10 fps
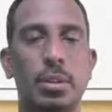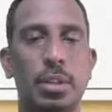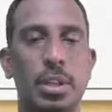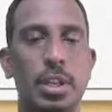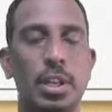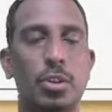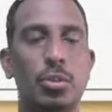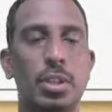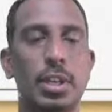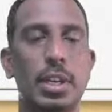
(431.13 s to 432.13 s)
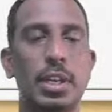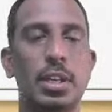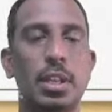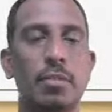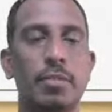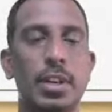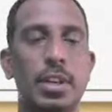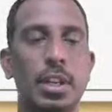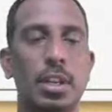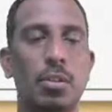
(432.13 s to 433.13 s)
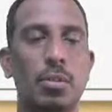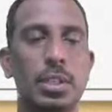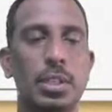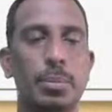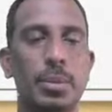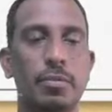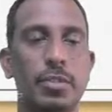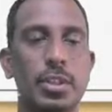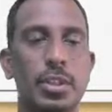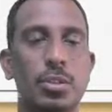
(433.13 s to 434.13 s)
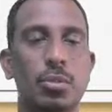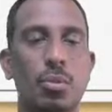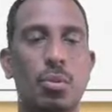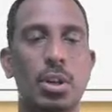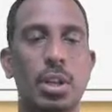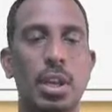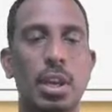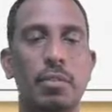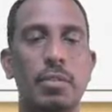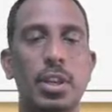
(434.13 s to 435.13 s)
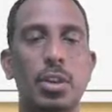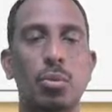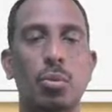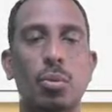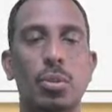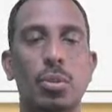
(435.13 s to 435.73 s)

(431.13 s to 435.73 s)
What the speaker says: nearer to the interventricular septum, which is called AV node,